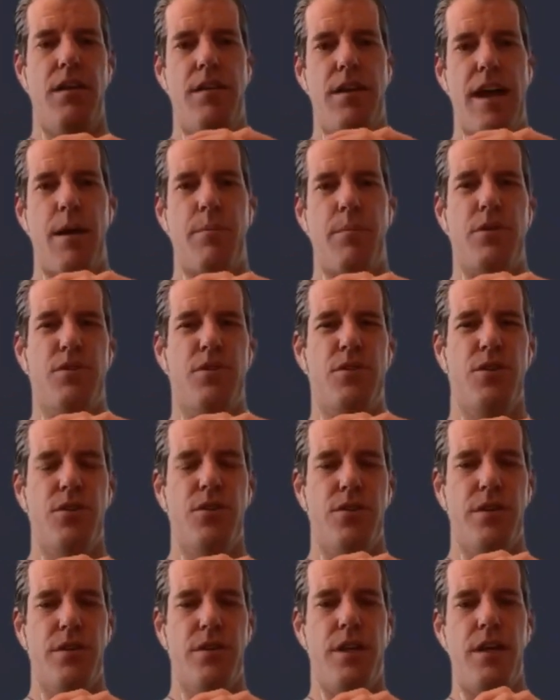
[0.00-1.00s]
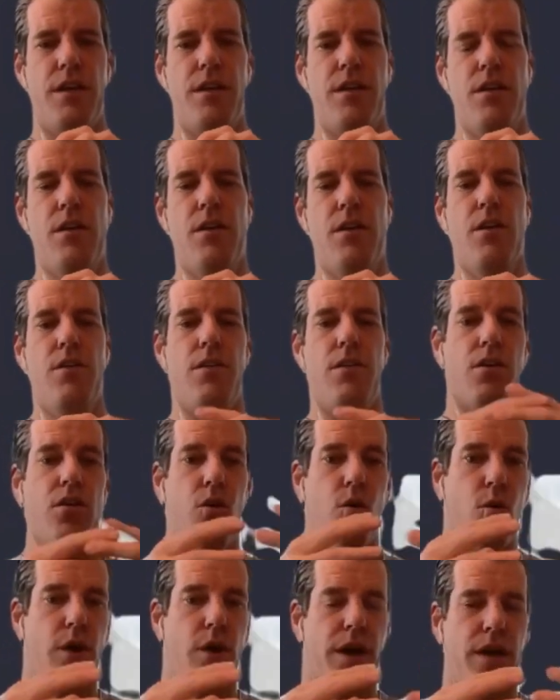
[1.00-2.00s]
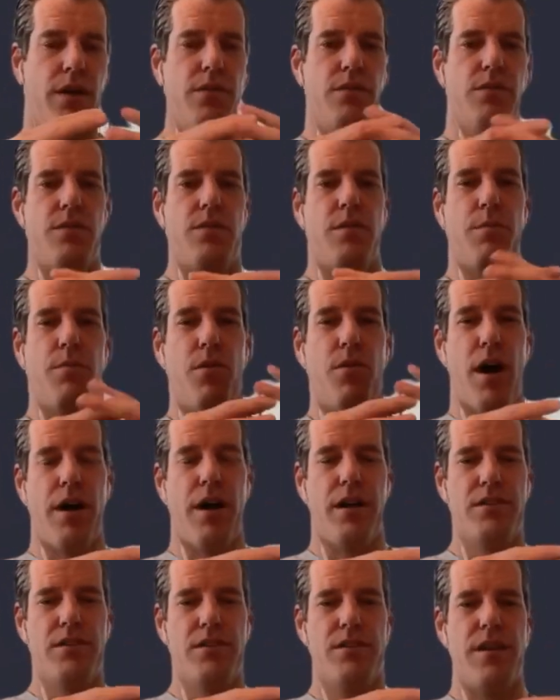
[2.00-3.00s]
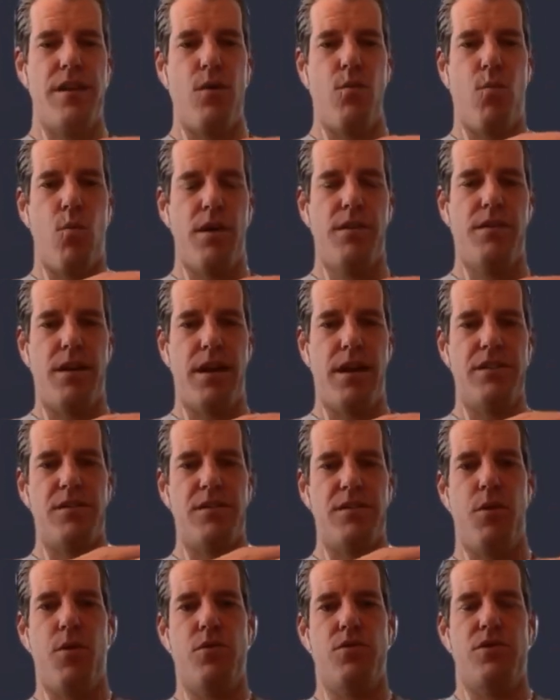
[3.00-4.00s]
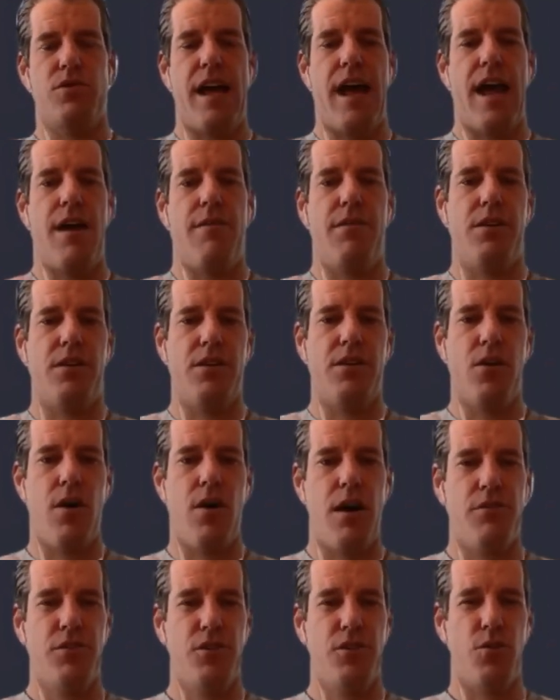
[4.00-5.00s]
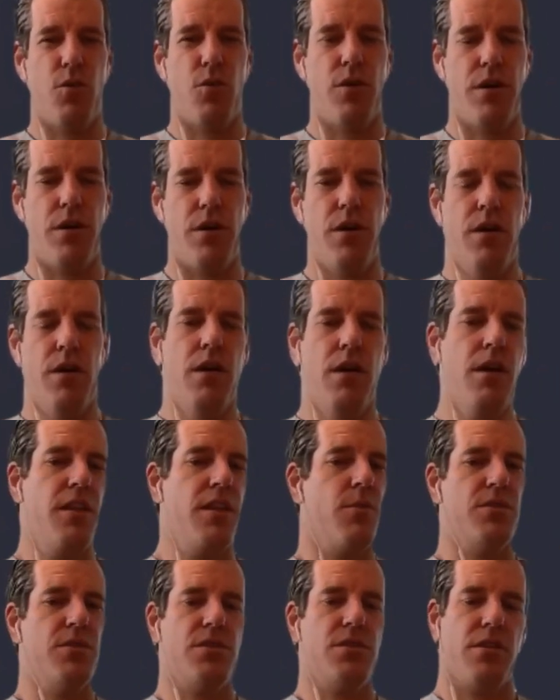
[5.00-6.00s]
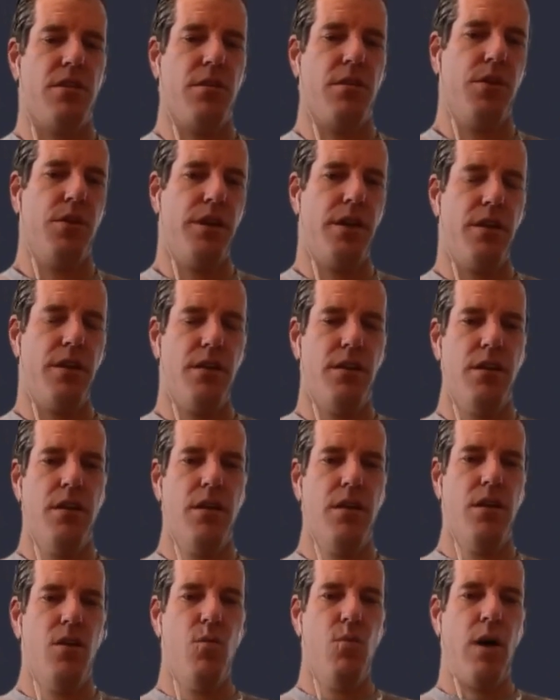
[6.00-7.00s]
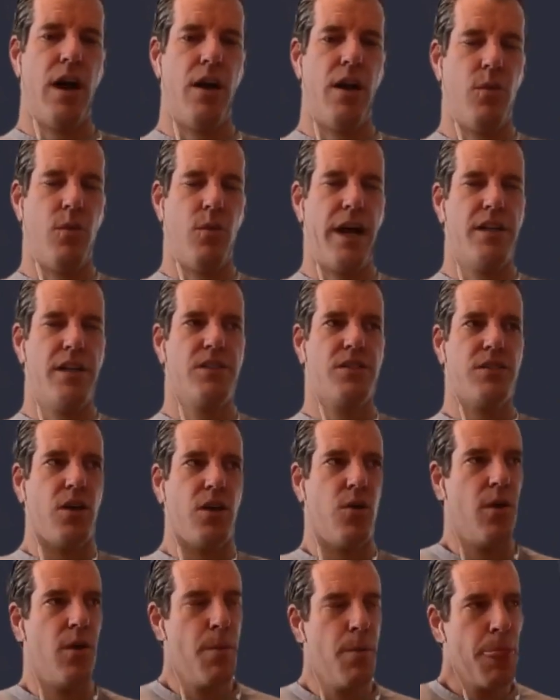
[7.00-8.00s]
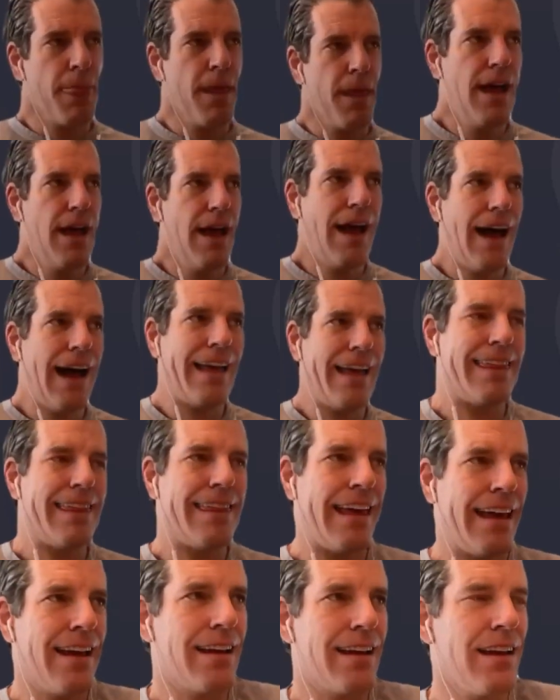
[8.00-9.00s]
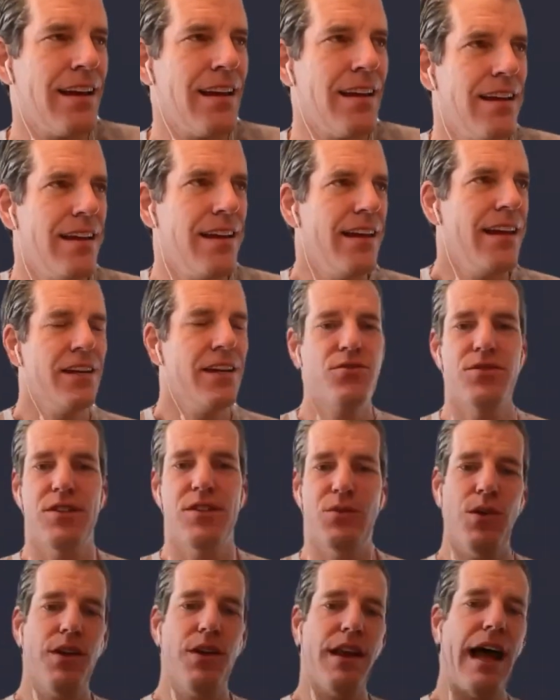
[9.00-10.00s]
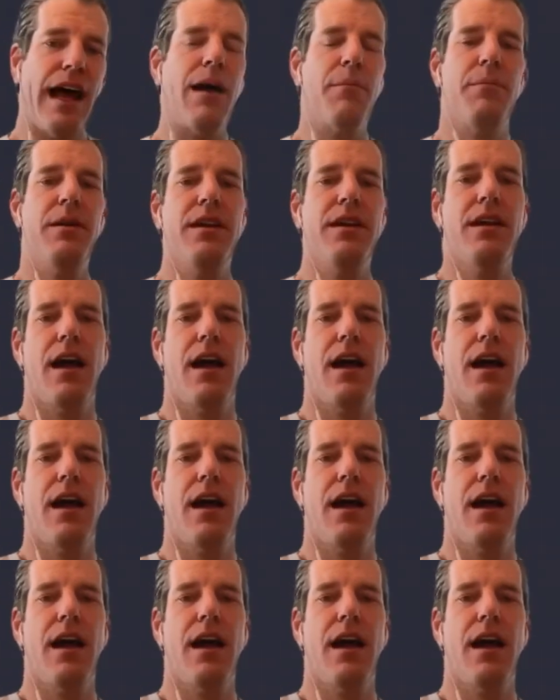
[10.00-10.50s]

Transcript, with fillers: the opportunity, the coins, the products they wanted, as opposed to having to go offshore. It was a complete wild west. So, I think history will not be